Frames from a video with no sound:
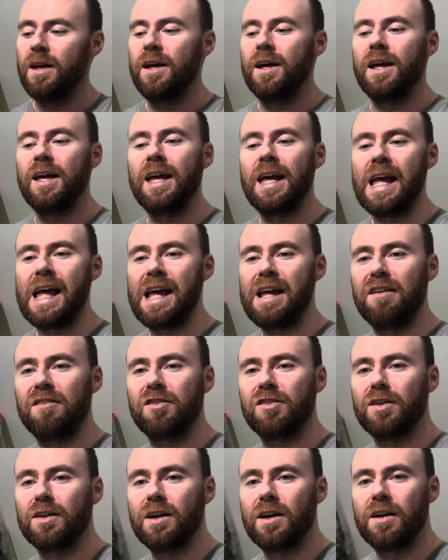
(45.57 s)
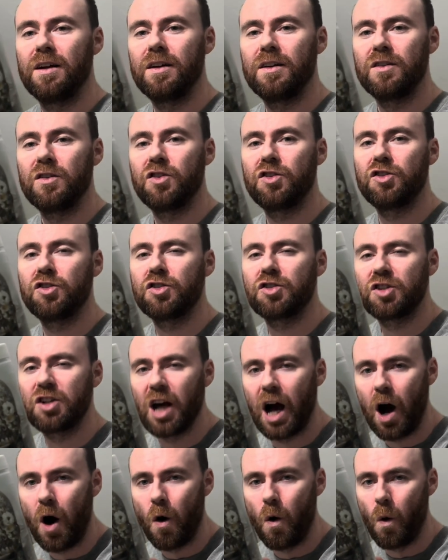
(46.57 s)
It is
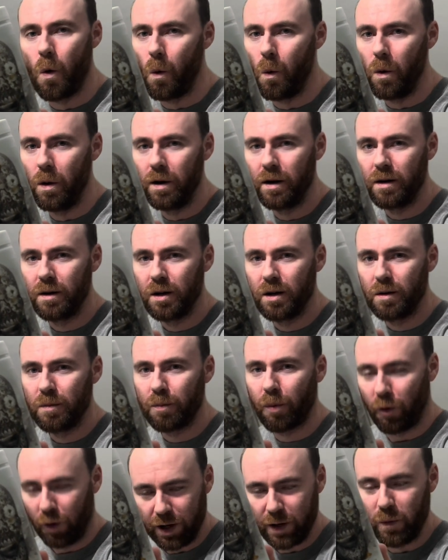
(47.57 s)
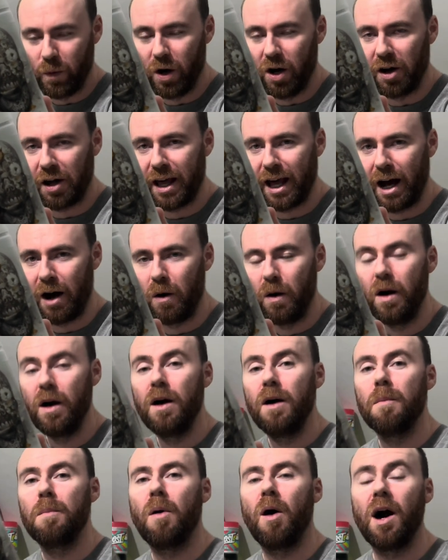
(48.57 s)
Skull pre-workout
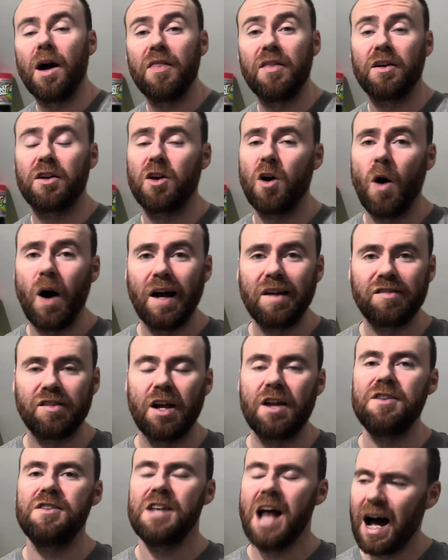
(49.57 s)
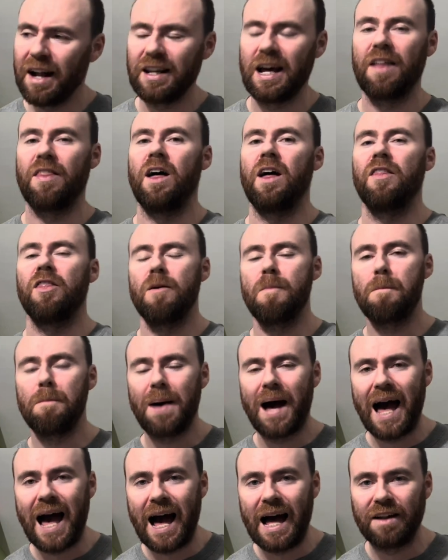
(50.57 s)
by the guys none other than
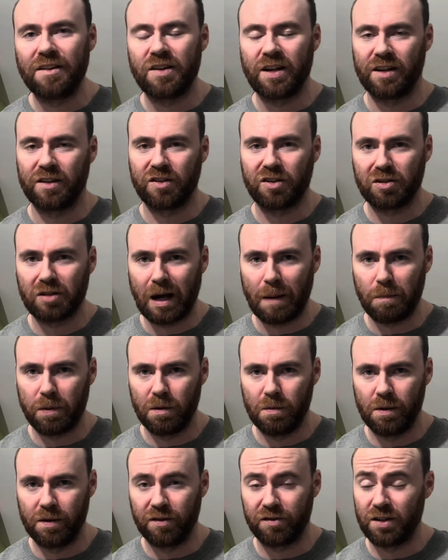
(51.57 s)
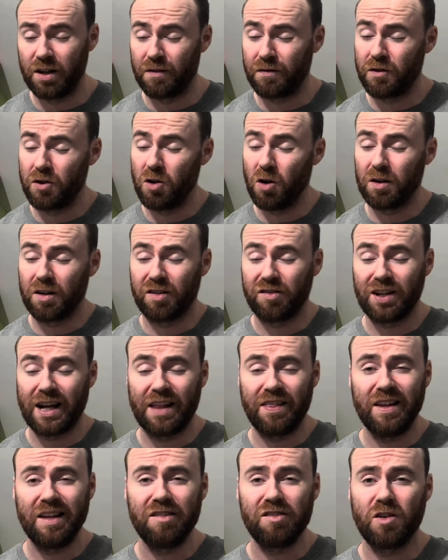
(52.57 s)
Panda Supplements. And I've got to say,
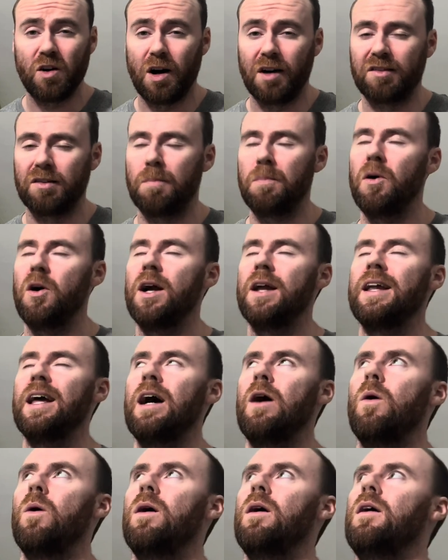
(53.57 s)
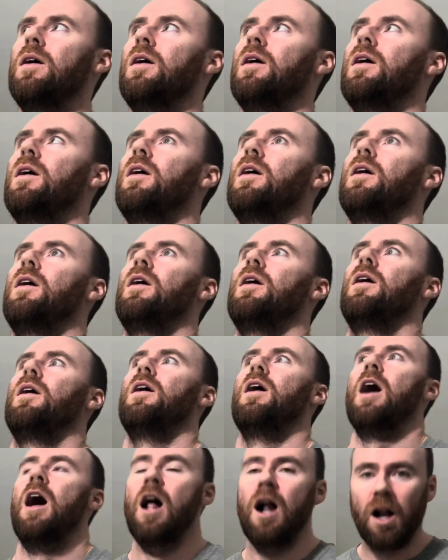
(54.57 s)
these guys are putting out
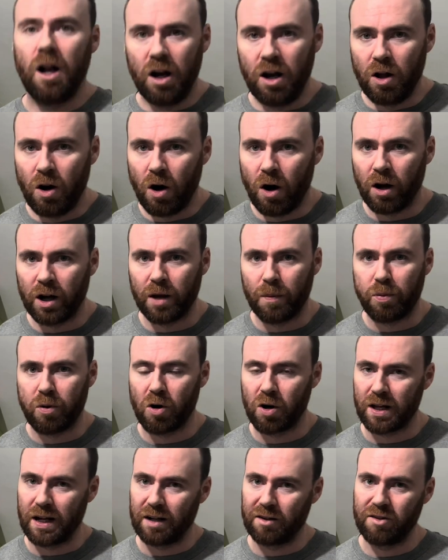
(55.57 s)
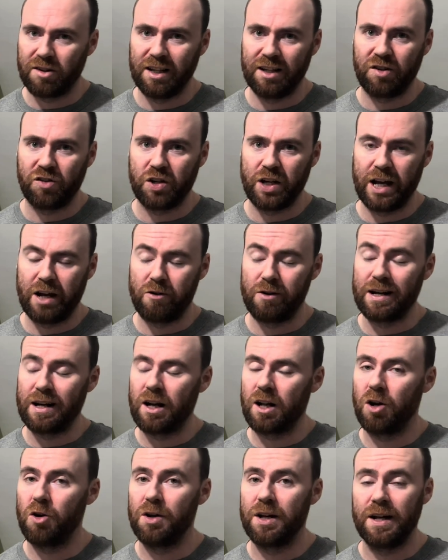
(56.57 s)
a lot of products this year,
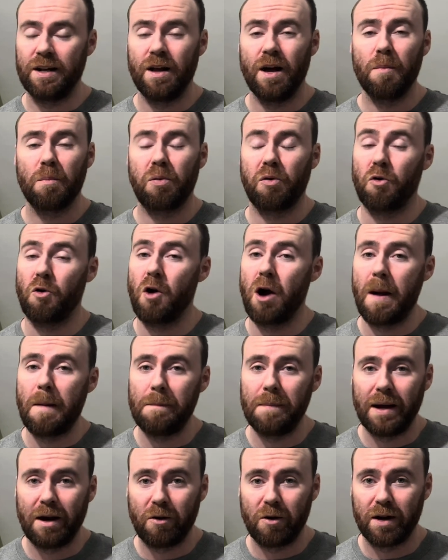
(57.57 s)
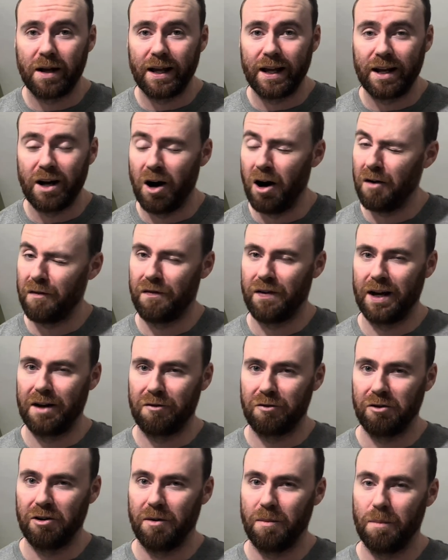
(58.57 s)
including primarily our favourite